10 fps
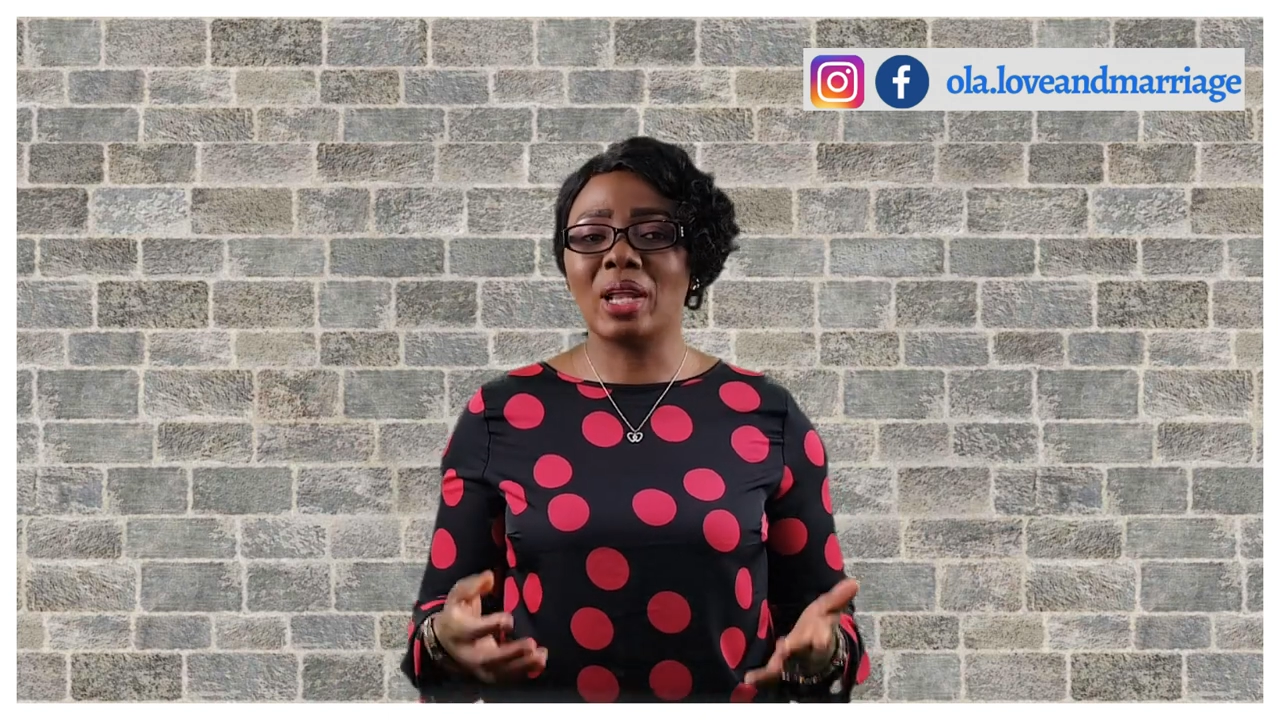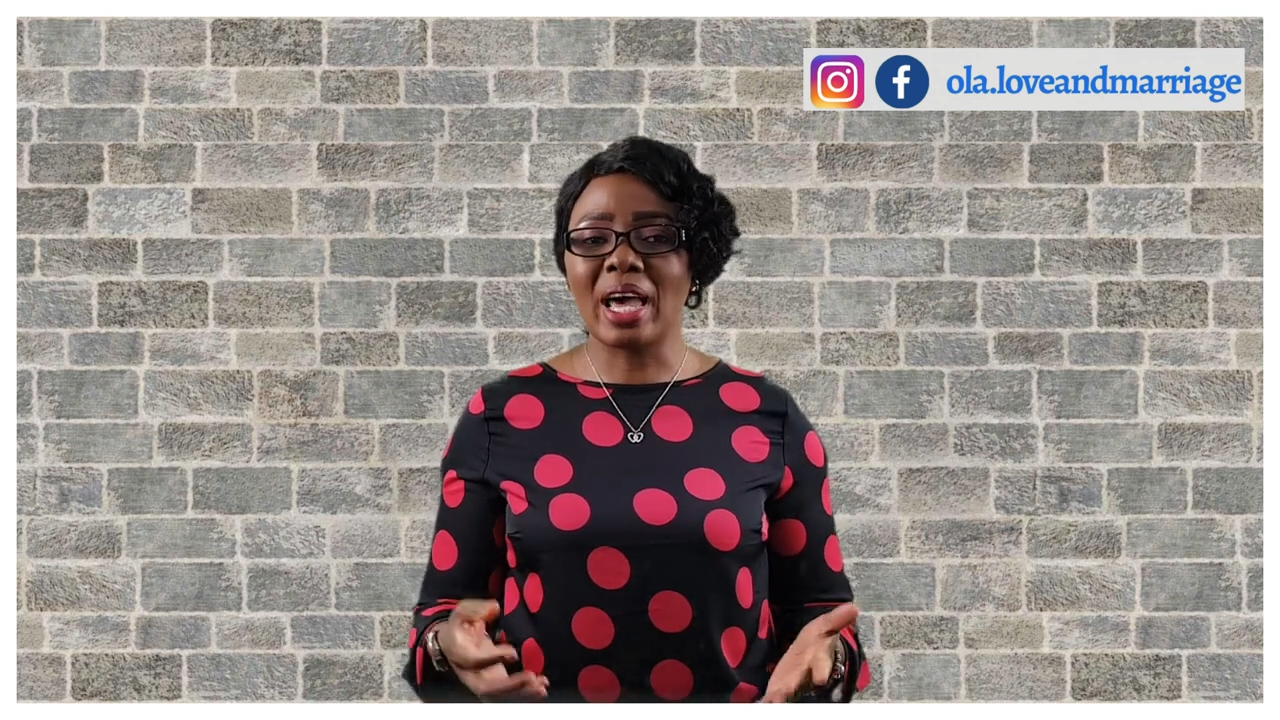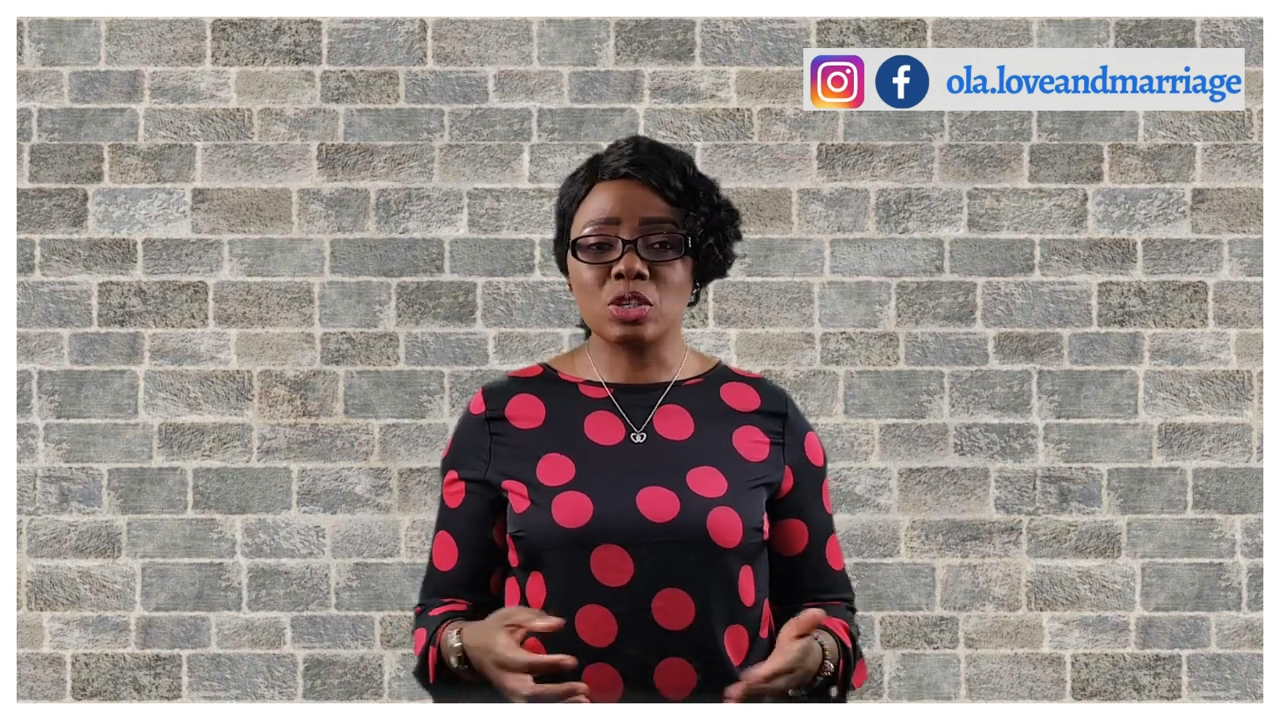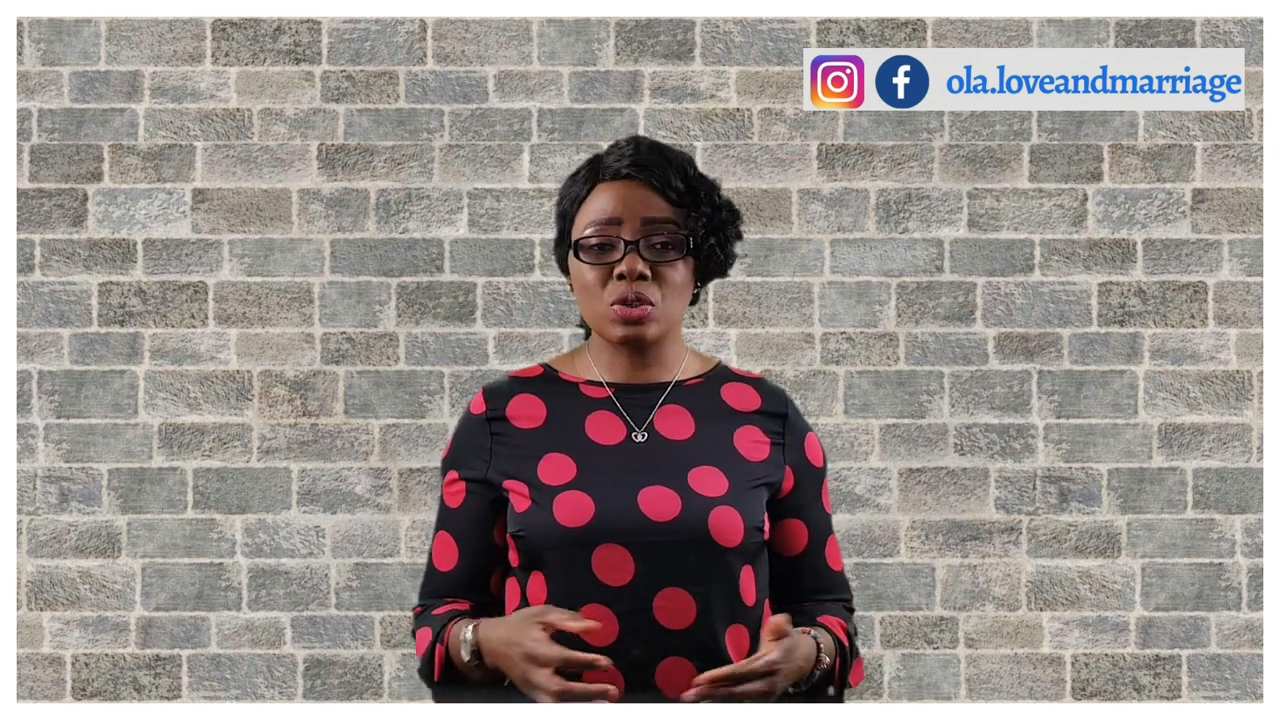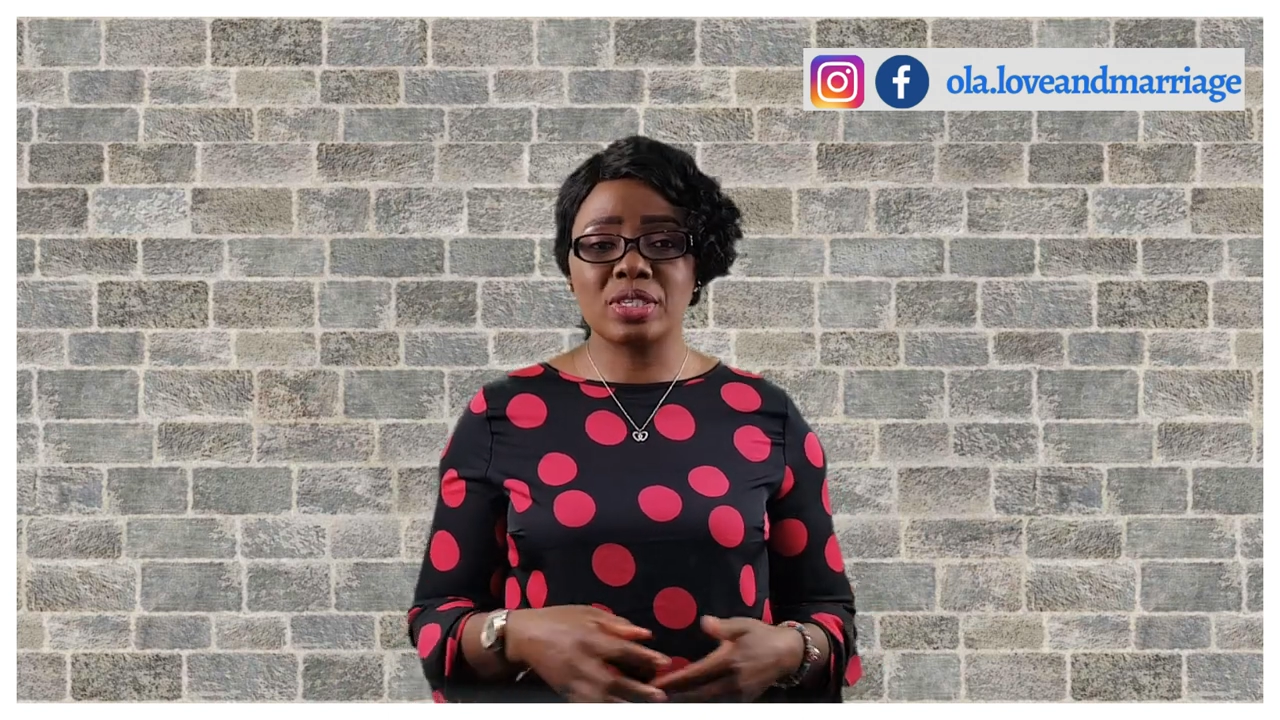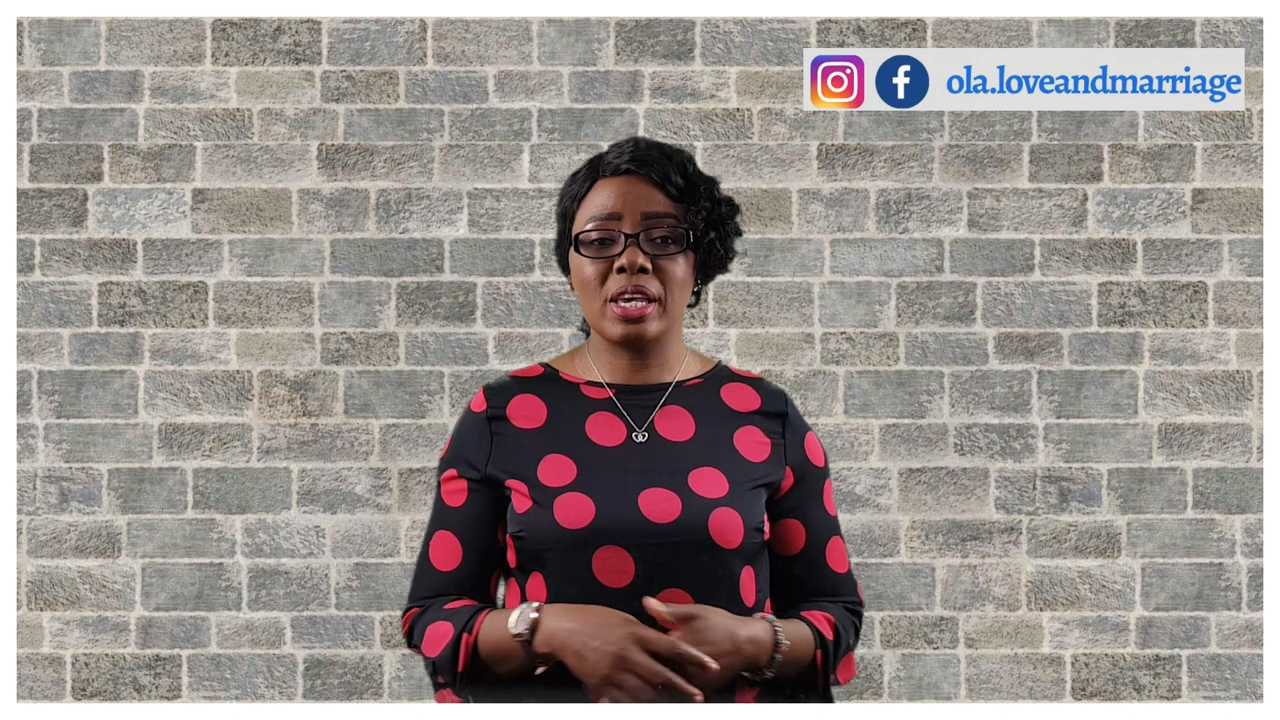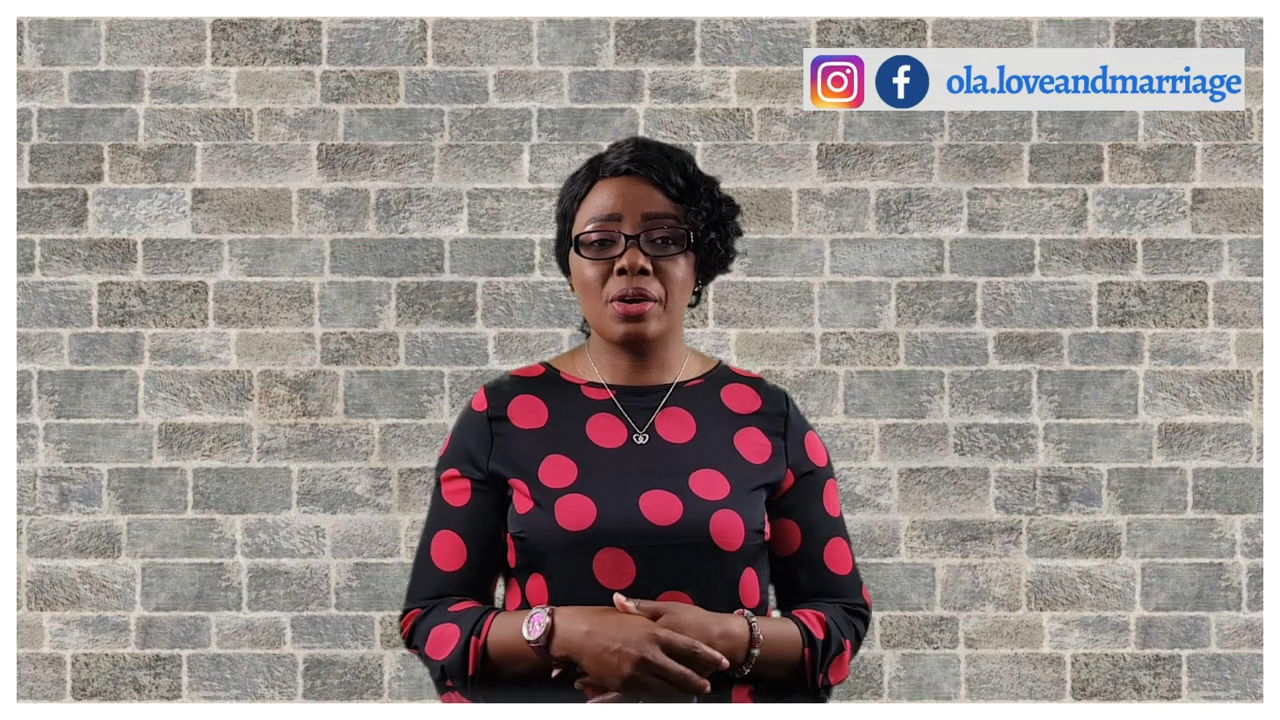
like to see